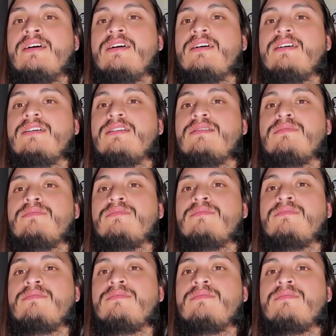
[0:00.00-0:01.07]
Um,
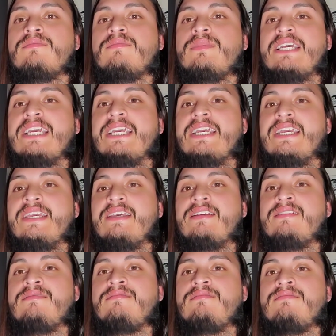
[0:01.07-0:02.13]

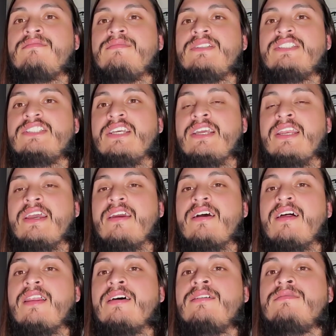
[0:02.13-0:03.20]
Ian Shane
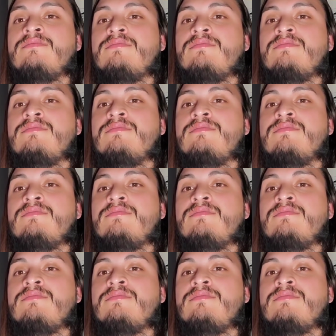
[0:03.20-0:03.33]
Ayala.